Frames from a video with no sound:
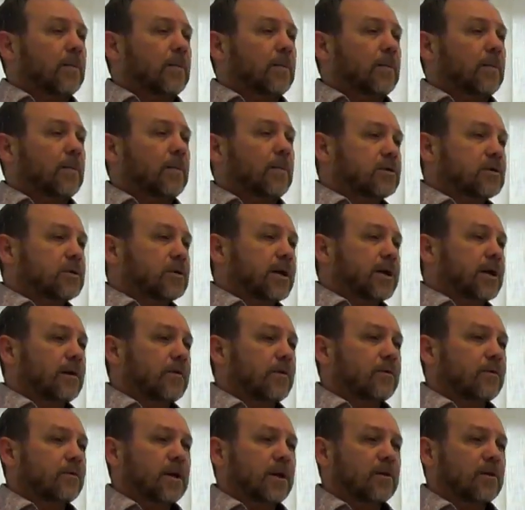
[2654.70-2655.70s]
personally
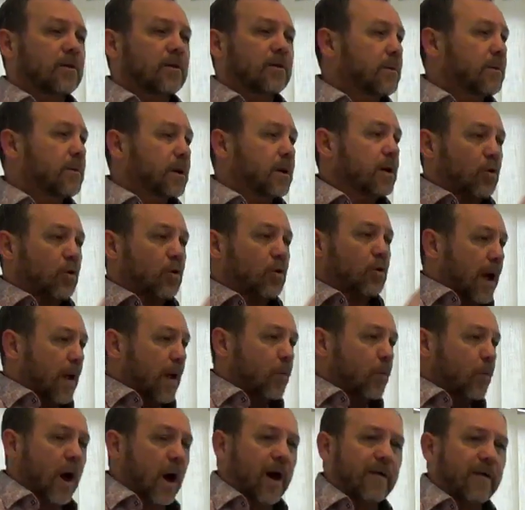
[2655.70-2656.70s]
with either me or
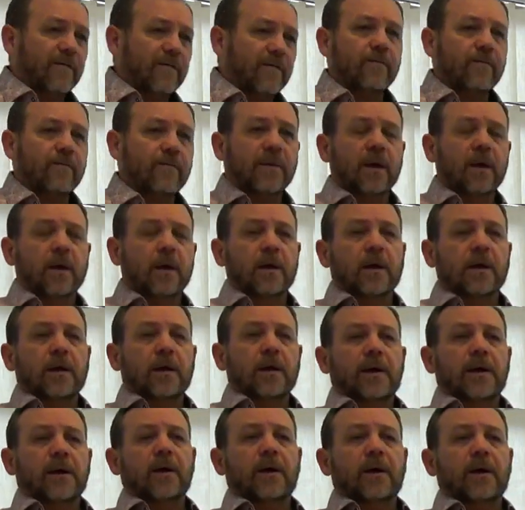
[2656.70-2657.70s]
my wife,
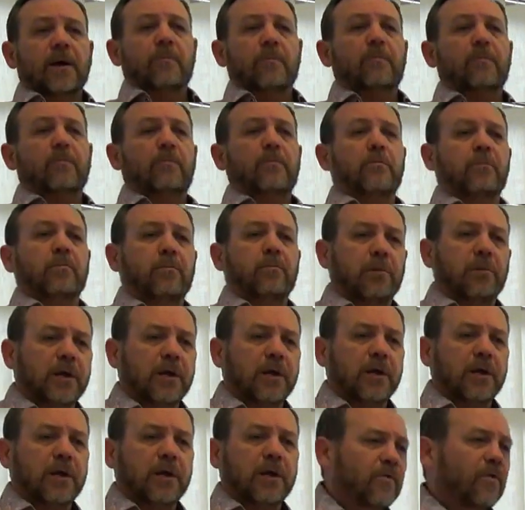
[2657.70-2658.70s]

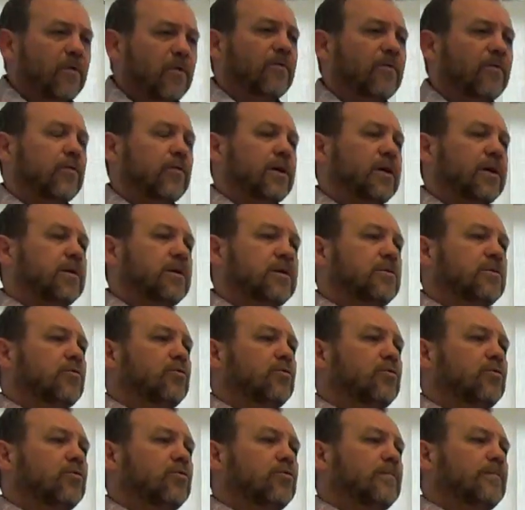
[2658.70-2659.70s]
please feel free
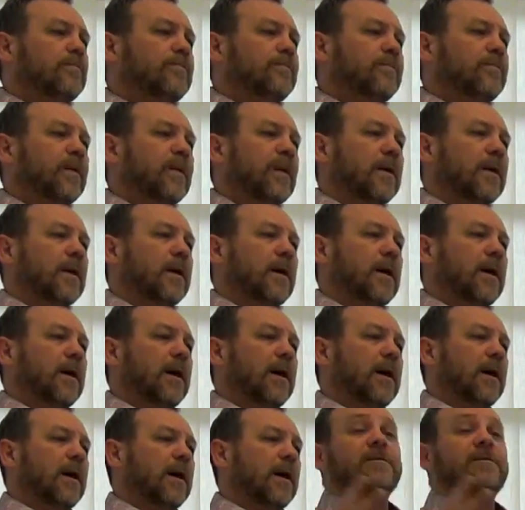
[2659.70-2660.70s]
to
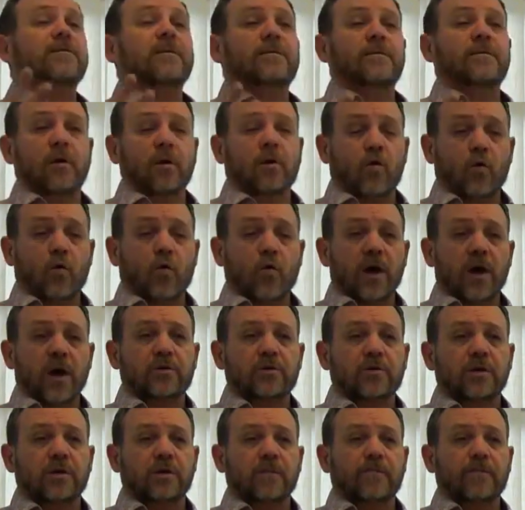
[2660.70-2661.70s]
ask the
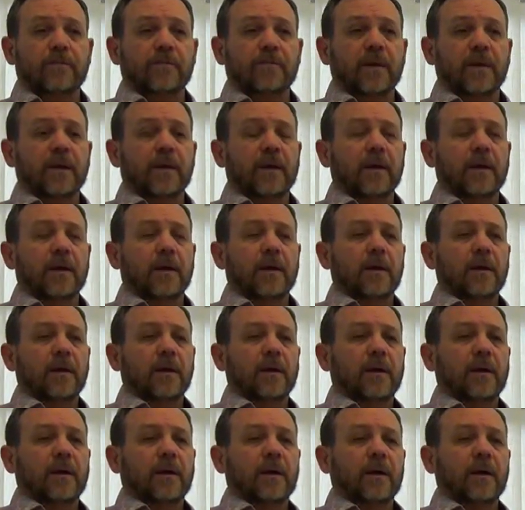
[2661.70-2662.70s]
question.
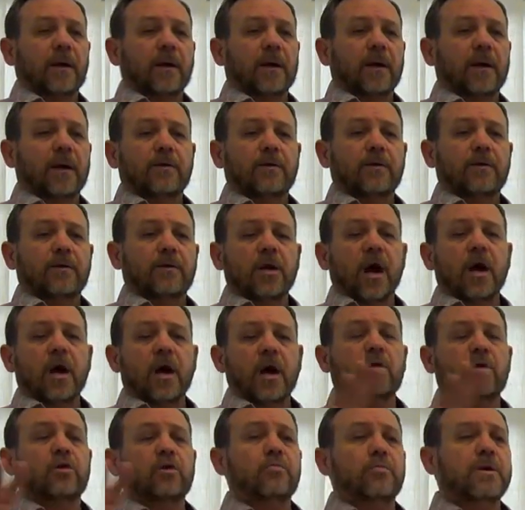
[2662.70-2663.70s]
There's
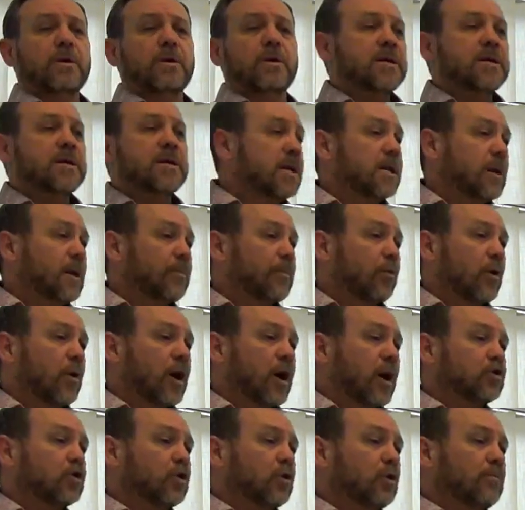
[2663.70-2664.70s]
not going to be any
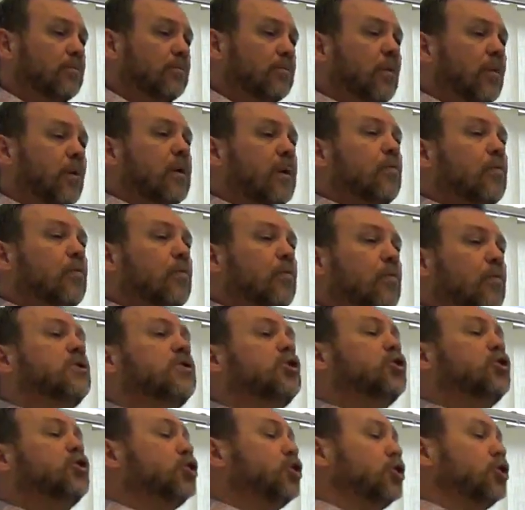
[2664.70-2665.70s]
pressure, but we
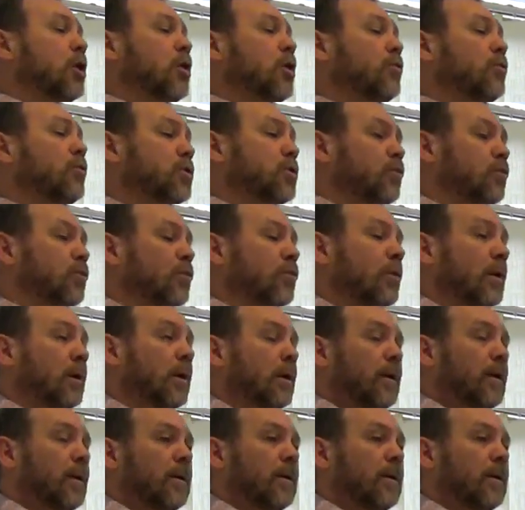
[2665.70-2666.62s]
want to show you